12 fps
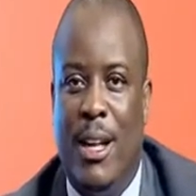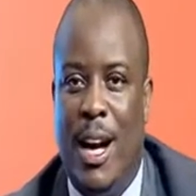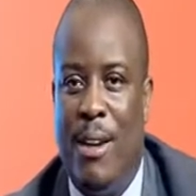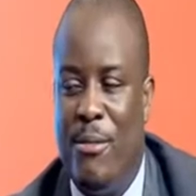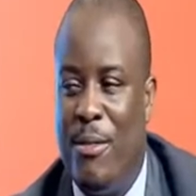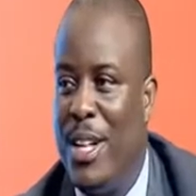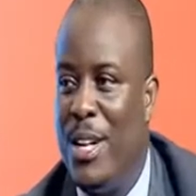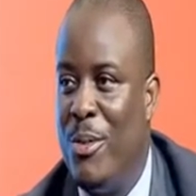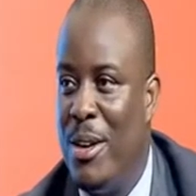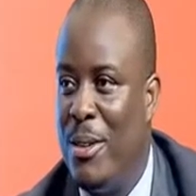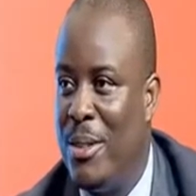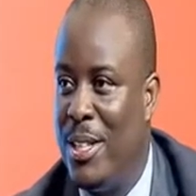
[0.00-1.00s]
are very
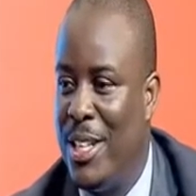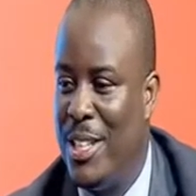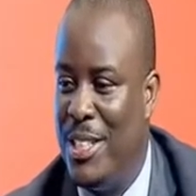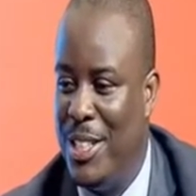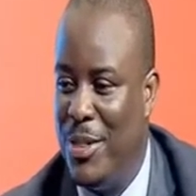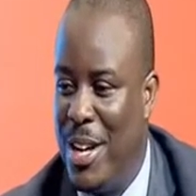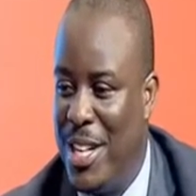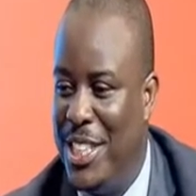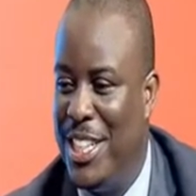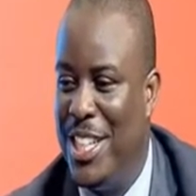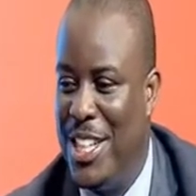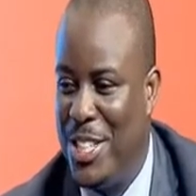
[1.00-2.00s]
wealthy, one
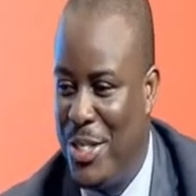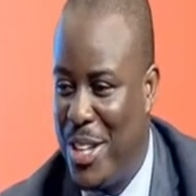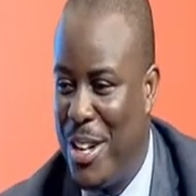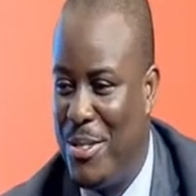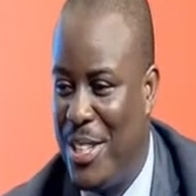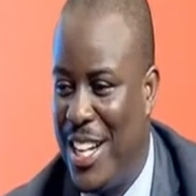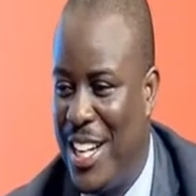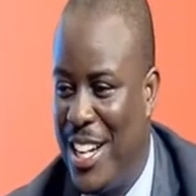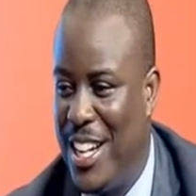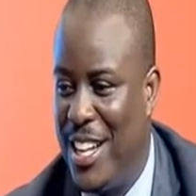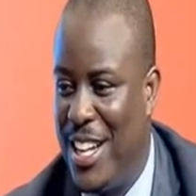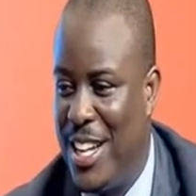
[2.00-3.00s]
generation after the
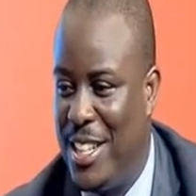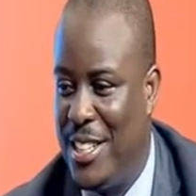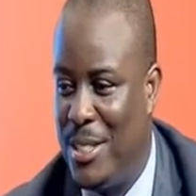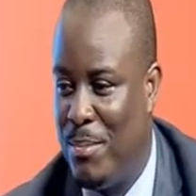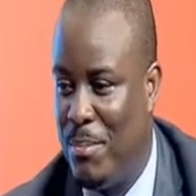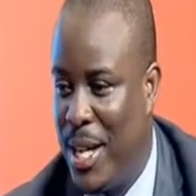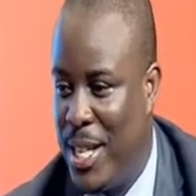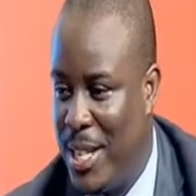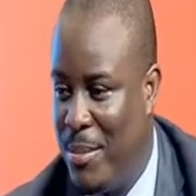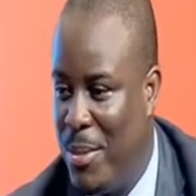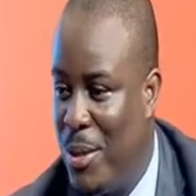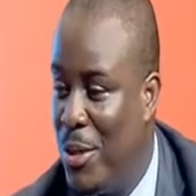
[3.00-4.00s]
other, is
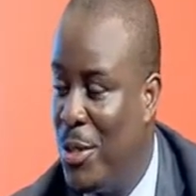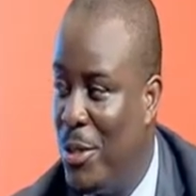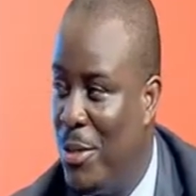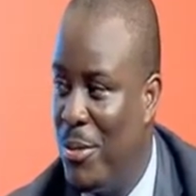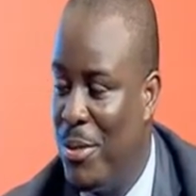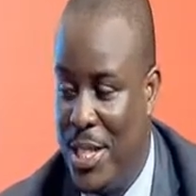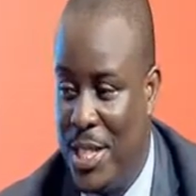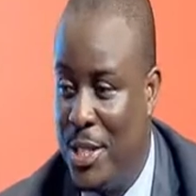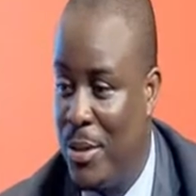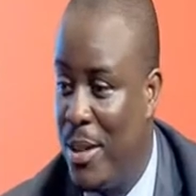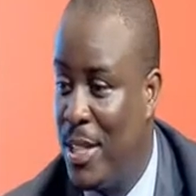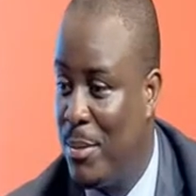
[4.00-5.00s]
partly because of these
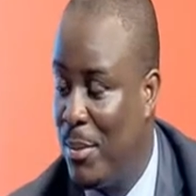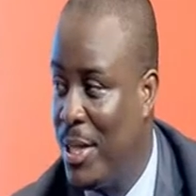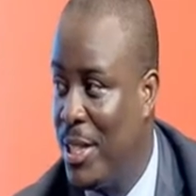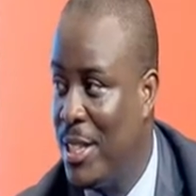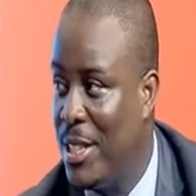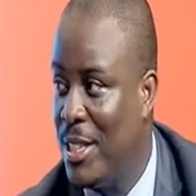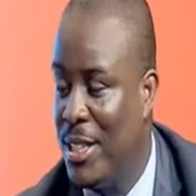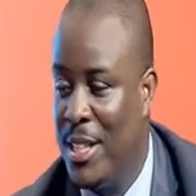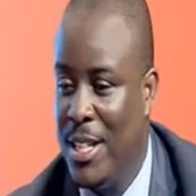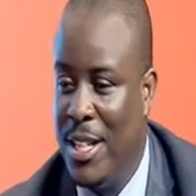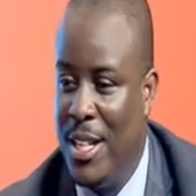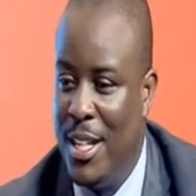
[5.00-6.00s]
insurance policies.
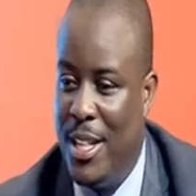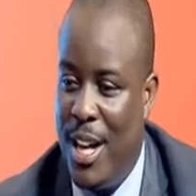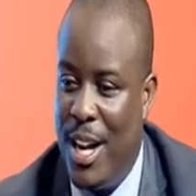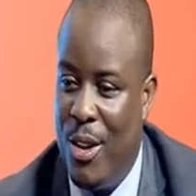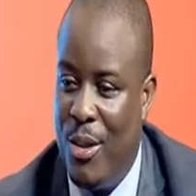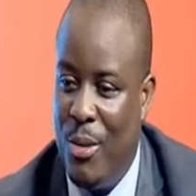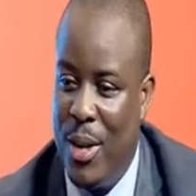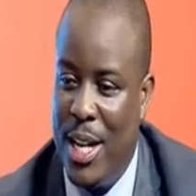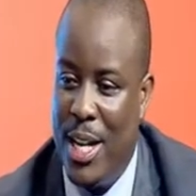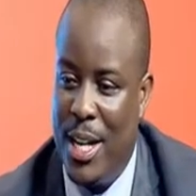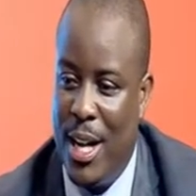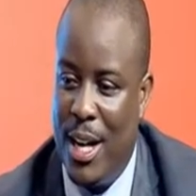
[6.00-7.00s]

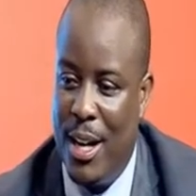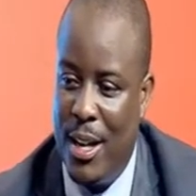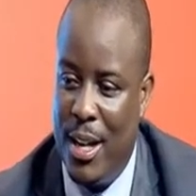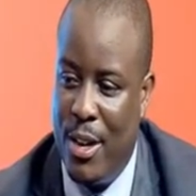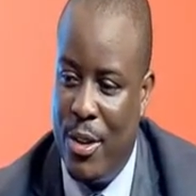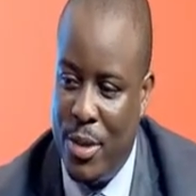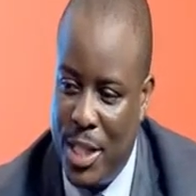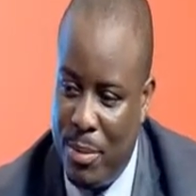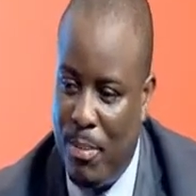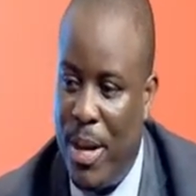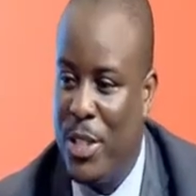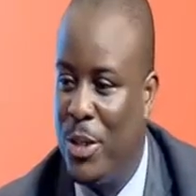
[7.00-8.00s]
When a
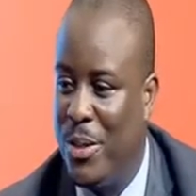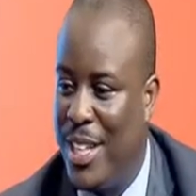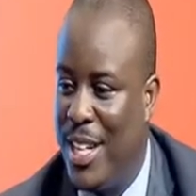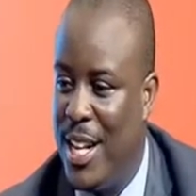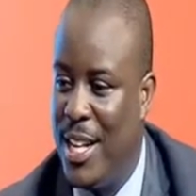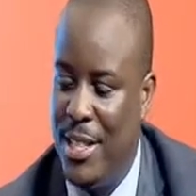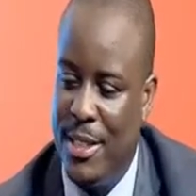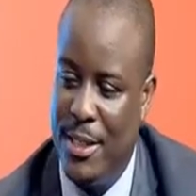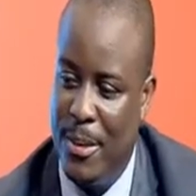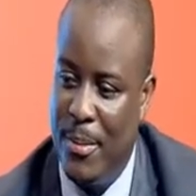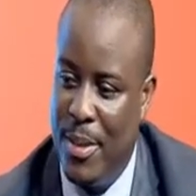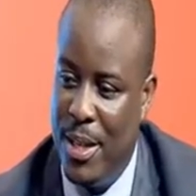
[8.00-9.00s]
rich person
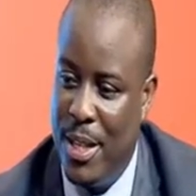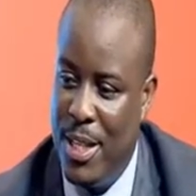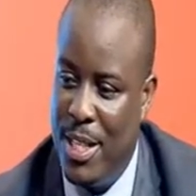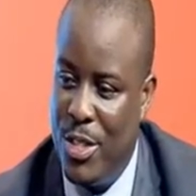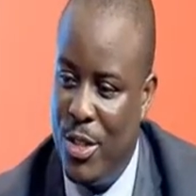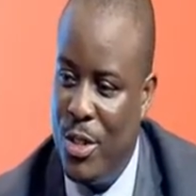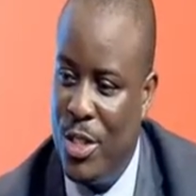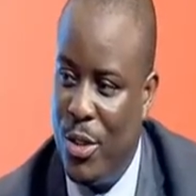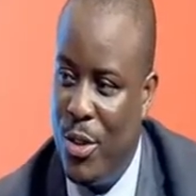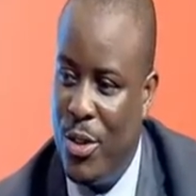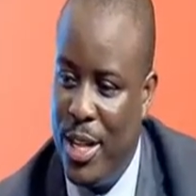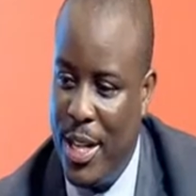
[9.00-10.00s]
dies, it's not
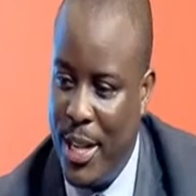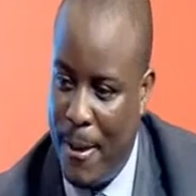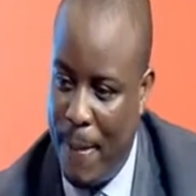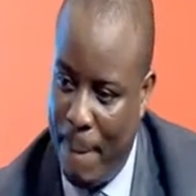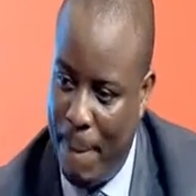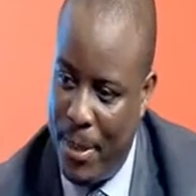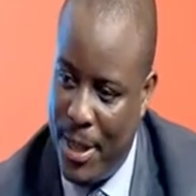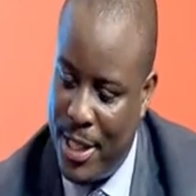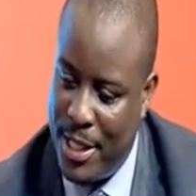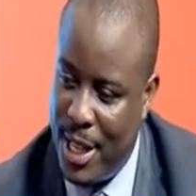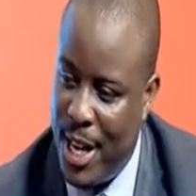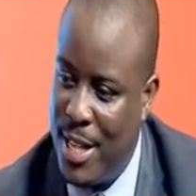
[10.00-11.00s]
only the
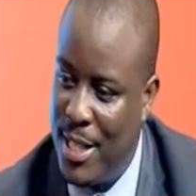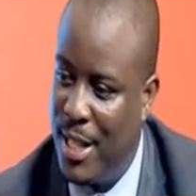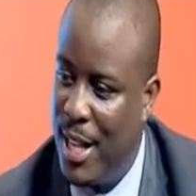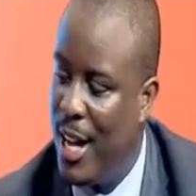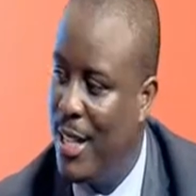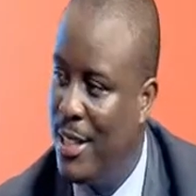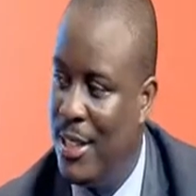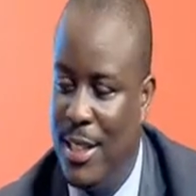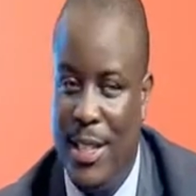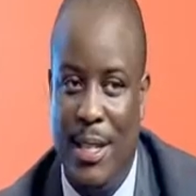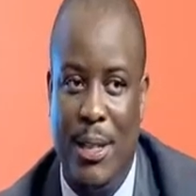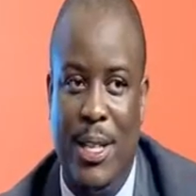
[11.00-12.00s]
shares he had
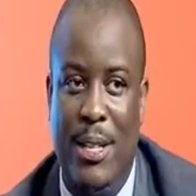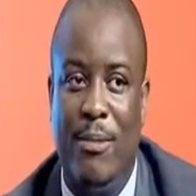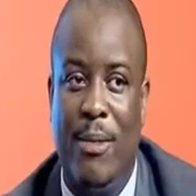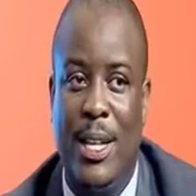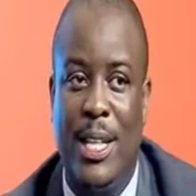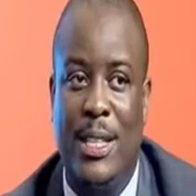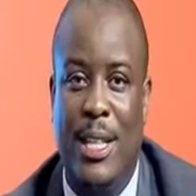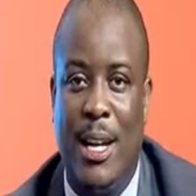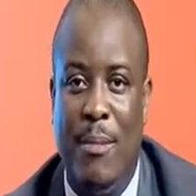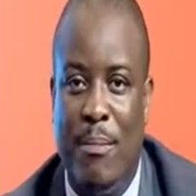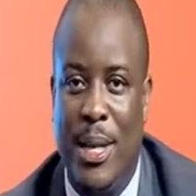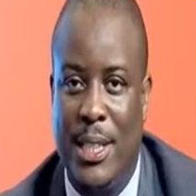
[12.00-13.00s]
in the various
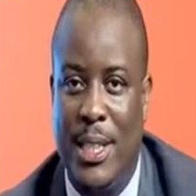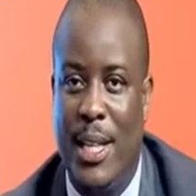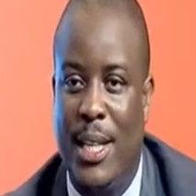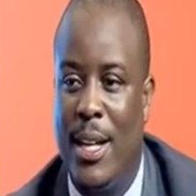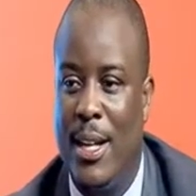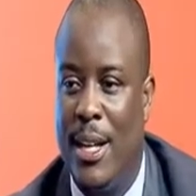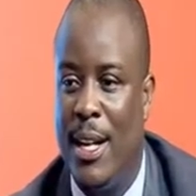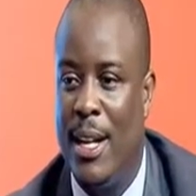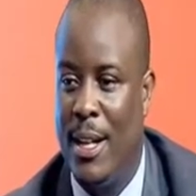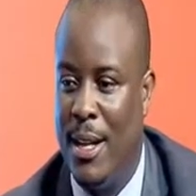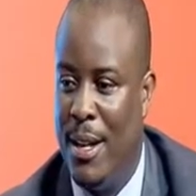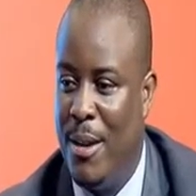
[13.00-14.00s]
companies that are there,
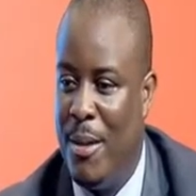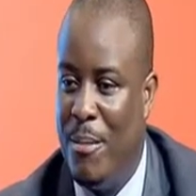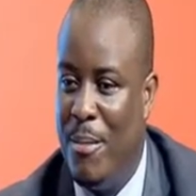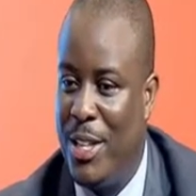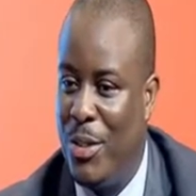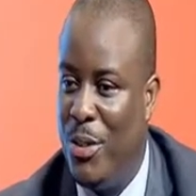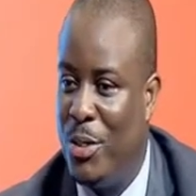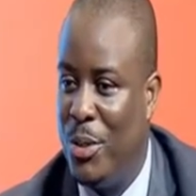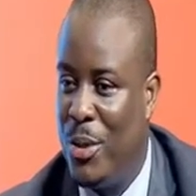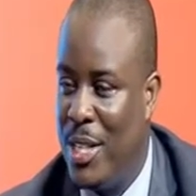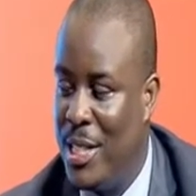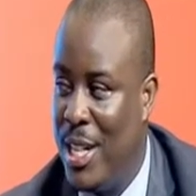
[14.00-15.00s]
but
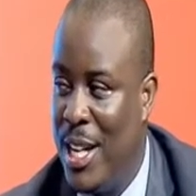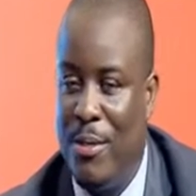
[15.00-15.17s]
also his